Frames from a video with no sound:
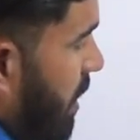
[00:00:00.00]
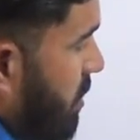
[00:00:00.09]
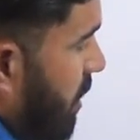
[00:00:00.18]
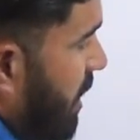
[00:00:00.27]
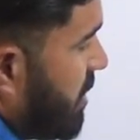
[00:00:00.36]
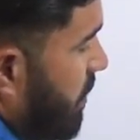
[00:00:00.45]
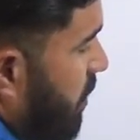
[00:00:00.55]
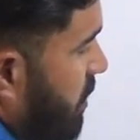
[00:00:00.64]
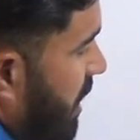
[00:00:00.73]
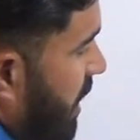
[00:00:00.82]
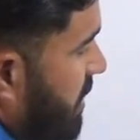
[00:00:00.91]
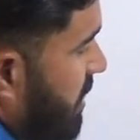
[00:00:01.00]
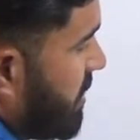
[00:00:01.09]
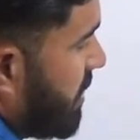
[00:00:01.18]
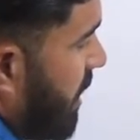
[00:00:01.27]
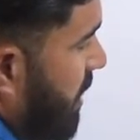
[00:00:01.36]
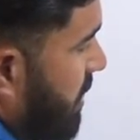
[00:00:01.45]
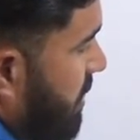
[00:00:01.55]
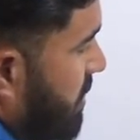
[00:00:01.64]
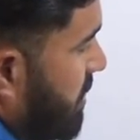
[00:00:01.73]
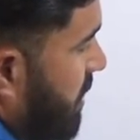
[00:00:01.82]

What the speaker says: So let's suppose I just write this